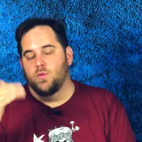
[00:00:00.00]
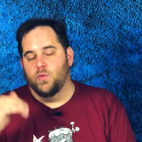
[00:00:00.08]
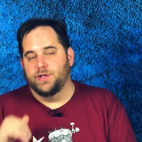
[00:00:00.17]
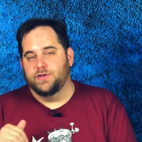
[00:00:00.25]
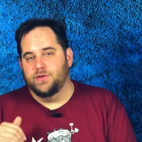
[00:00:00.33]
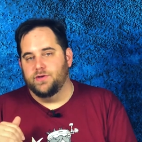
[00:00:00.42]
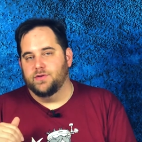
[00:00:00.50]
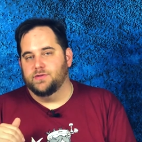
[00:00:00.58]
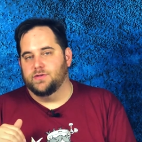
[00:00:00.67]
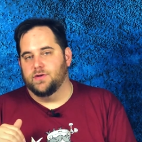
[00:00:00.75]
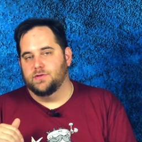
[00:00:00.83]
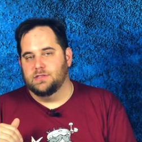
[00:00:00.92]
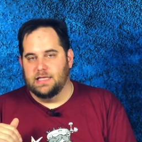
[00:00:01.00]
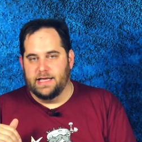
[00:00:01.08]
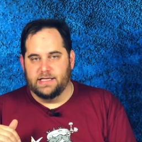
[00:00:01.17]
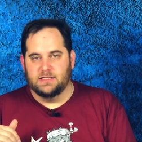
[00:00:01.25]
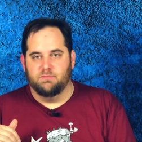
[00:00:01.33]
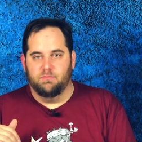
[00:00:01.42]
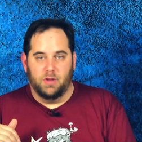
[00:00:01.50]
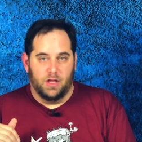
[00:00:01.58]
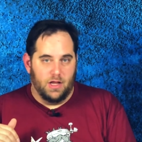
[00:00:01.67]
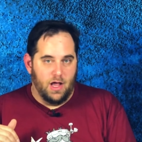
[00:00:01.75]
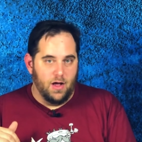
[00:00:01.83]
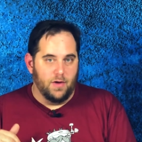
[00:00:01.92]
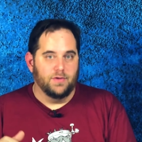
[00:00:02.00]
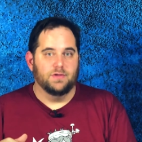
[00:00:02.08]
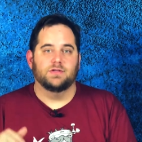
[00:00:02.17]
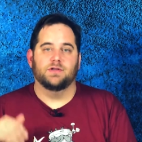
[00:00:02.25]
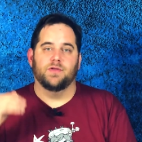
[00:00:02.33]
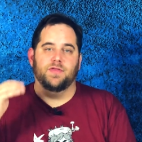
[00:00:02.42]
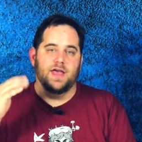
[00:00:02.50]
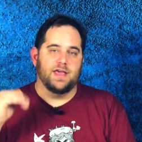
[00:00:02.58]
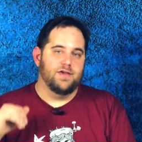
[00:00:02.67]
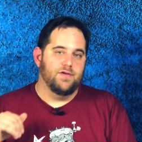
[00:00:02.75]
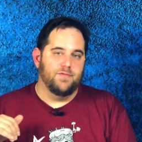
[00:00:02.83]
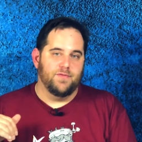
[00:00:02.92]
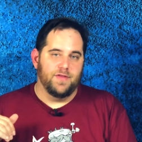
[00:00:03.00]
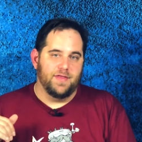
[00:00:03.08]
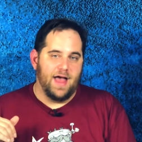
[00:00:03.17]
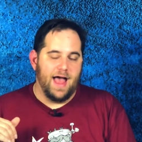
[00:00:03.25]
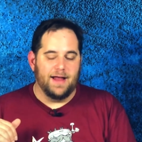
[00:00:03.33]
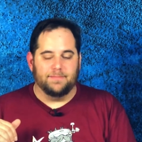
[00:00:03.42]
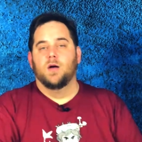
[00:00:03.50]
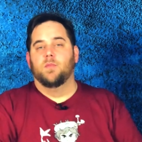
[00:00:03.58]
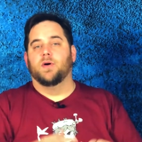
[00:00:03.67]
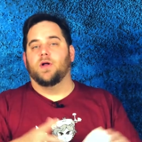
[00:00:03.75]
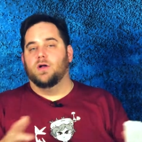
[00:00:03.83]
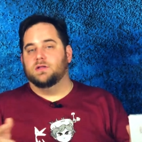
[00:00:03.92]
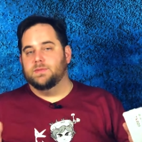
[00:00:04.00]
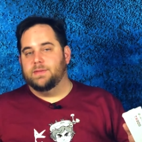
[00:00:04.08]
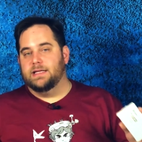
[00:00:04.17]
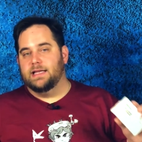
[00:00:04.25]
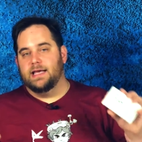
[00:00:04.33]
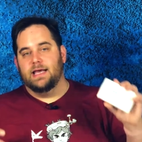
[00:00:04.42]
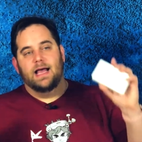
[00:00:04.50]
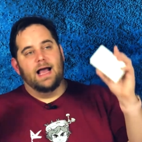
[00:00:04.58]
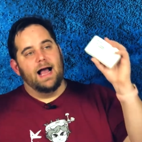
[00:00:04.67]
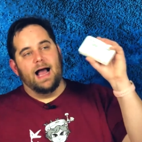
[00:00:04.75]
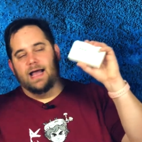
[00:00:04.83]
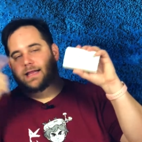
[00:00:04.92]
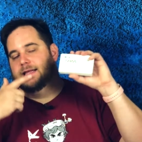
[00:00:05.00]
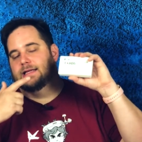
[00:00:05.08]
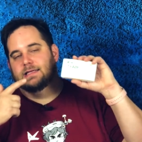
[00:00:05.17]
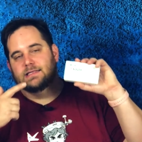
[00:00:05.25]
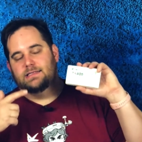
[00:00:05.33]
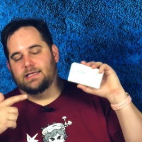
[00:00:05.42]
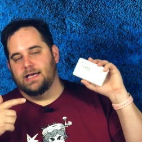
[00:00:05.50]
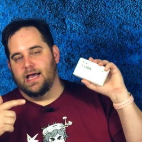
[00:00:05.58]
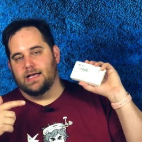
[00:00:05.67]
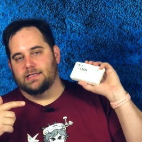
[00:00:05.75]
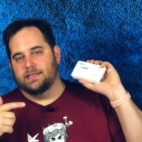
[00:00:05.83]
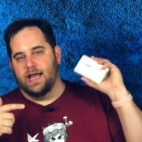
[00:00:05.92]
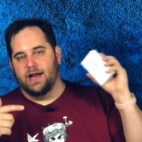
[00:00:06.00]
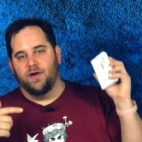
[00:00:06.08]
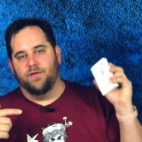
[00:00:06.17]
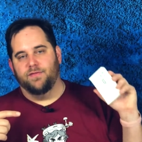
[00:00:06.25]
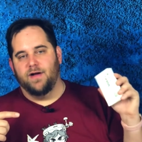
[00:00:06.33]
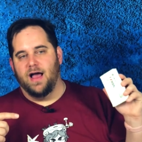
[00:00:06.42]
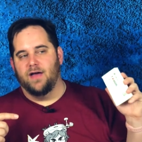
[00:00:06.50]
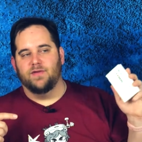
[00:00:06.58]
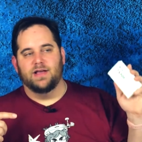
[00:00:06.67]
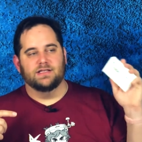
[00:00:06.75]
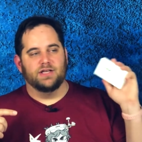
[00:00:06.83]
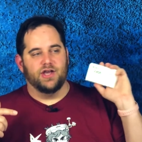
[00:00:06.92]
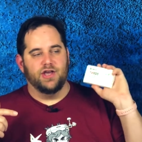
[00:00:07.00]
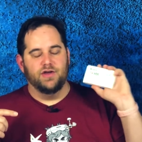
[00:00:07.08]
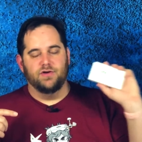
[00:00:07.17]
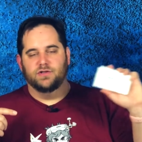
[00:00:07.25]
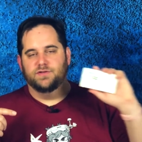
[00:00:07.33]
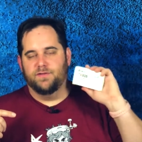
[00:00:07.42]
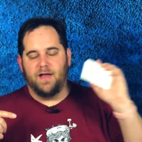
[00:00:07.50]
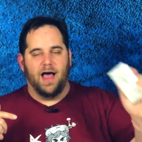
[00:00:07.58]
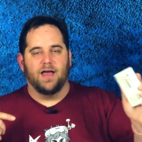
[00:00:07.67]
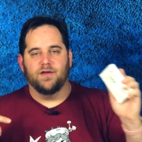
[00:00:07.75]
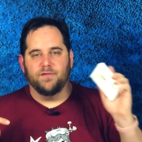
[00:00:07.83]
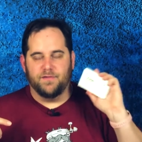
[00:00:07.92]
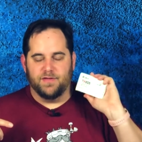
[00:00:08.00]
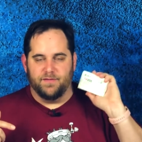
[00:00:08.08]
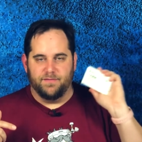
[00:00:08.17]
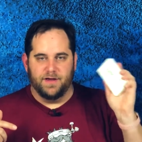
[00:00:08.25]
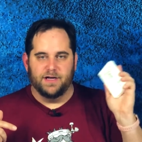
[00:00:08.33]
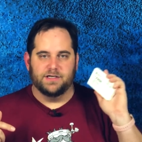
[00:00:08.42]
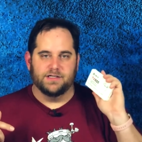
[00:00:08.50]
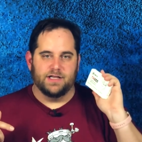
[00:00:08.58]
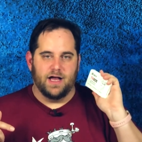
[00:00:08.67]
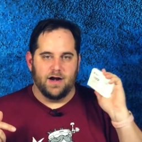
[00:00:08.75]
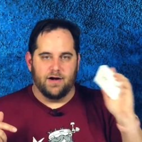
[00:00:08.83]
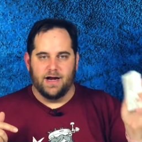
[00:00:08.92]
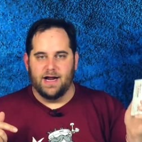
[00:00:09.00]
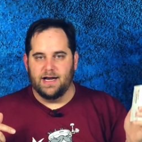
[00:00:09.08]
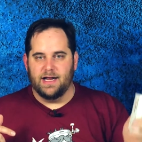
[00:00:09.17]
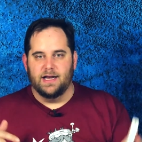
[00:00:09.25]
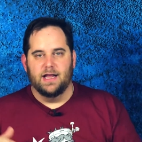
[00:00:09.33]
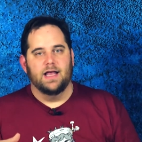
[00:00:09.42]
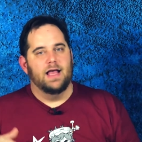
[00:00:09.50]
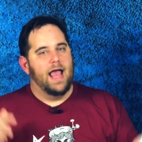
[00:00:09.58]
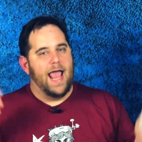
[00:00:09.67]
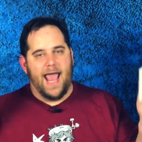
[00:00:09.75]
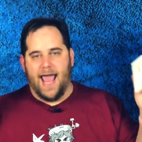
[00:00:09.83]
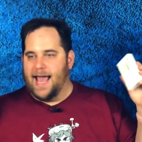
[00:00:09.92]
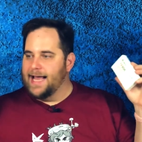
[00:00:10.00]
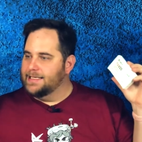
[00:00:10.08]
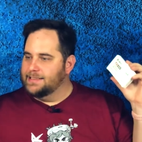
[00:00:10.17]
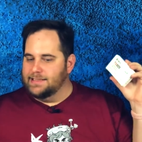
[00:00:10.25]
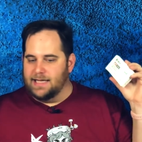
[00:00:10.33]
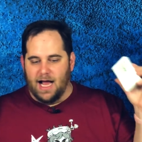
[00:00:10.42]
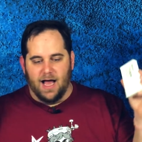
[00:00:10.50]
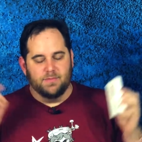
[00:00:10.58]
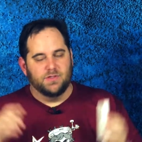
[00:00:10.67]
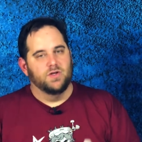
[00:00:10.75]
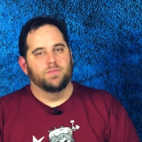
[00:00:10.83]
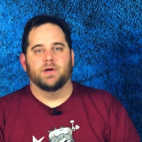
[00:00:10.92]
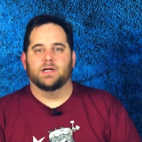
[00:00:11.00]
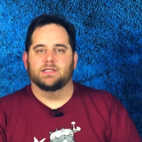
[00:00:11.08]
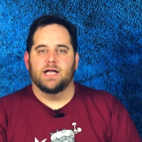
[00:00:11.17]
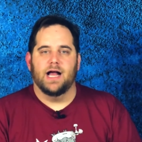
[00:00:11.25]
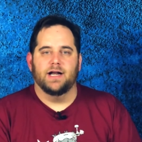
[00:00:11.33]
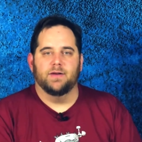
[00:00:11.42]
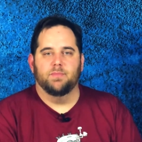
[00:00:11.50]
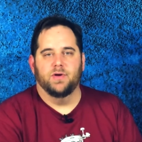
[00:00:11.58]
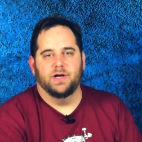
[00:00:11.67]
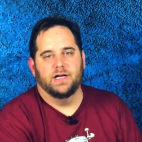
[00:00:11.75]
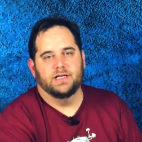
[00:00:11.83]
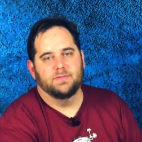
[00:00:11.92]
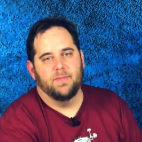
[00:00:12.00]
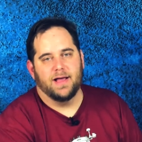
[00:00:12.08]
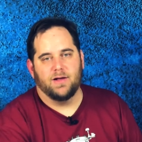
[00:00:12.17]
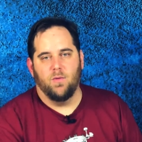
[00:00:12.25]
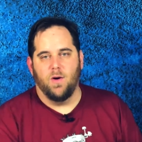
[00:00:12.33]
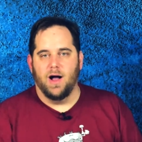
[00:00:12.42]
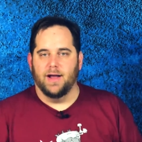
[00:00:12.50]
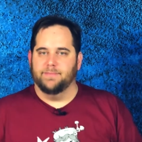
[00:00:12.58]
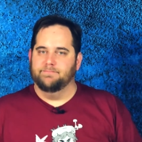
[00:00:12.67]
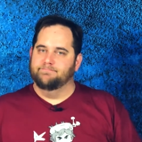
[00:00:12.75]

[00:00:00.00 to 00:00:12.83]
when you use those links below. So thank you for that. But ultimately, I think this TX805 is a huge value for the features that are in it, and I'm super excited to put it into my quad.